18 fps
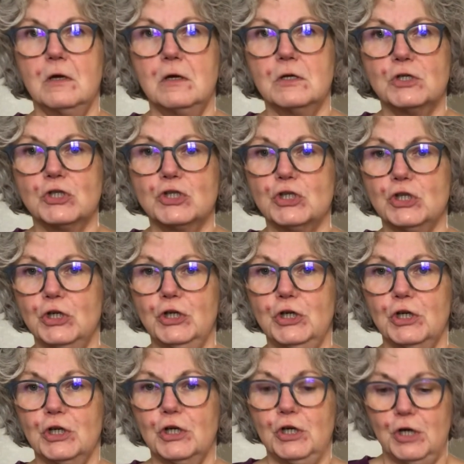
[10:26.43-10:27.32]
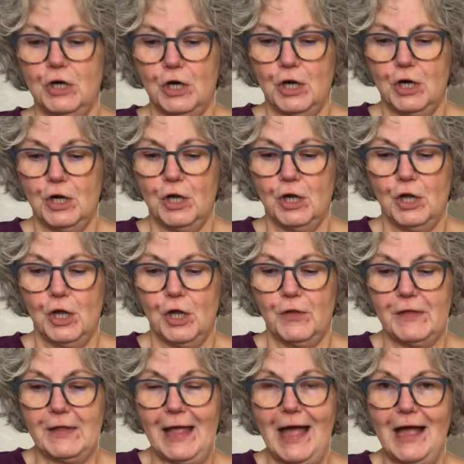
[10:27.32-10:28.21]
sugar,
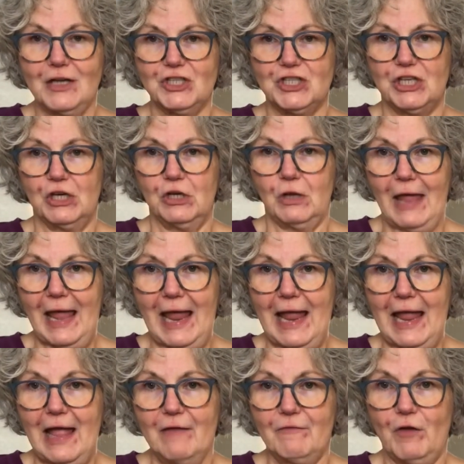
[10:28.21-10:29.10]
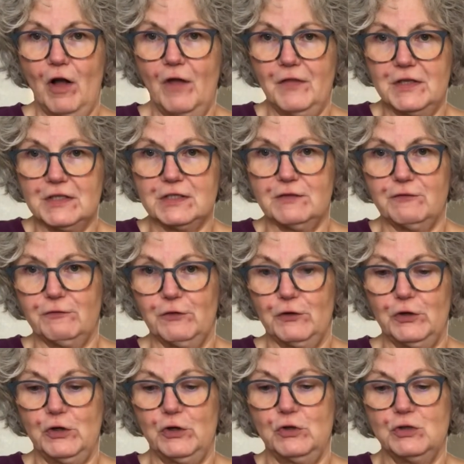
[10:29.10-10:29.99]
the action it'll have on this
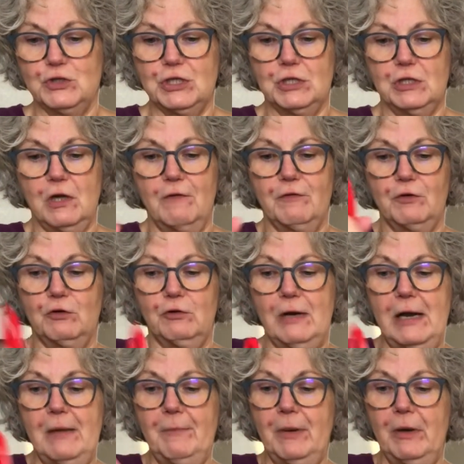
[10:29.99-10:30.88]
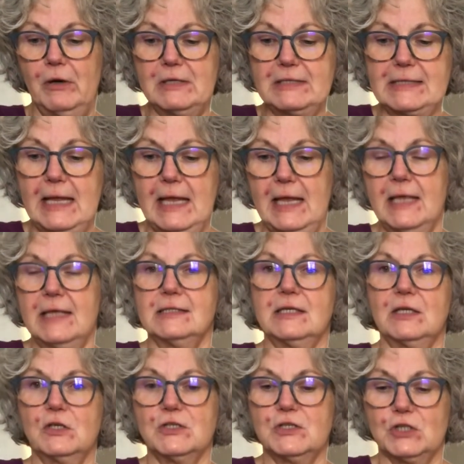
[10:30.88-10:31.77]
fruit of the cranberries is
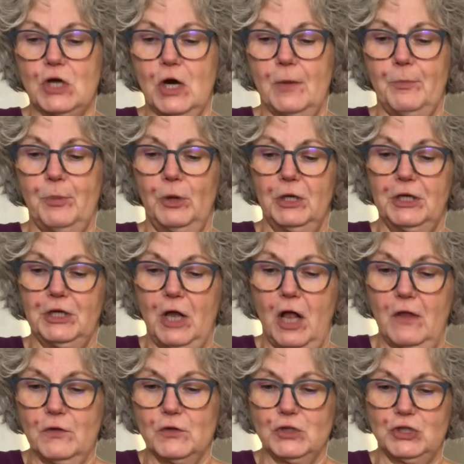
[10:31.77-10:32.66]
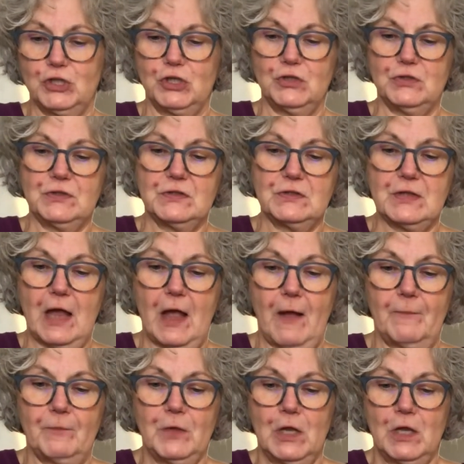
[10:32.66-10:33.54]
it'll start pulling all those juices out.
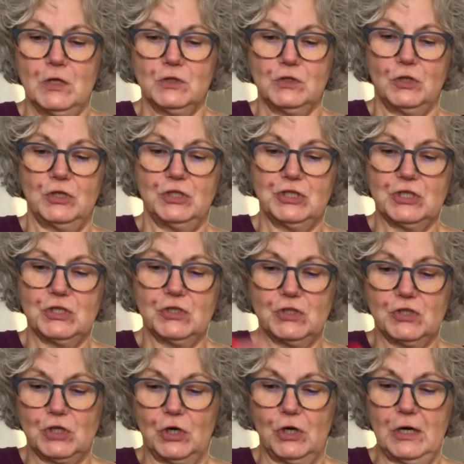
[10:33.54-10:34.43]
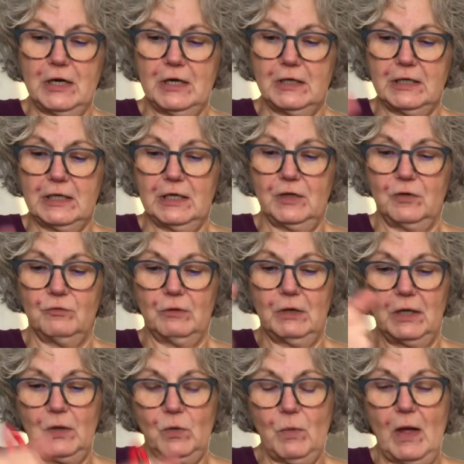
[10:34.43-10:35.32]
So you just stir it, get it
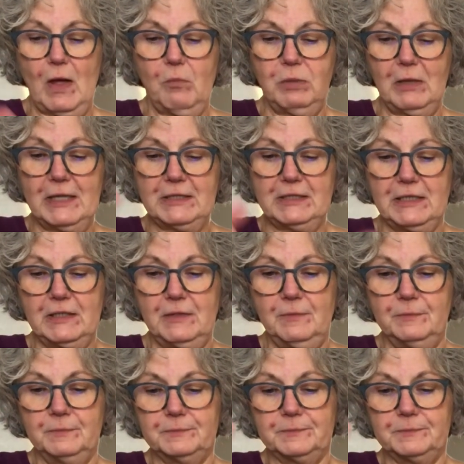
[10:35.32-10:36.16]
really well blended.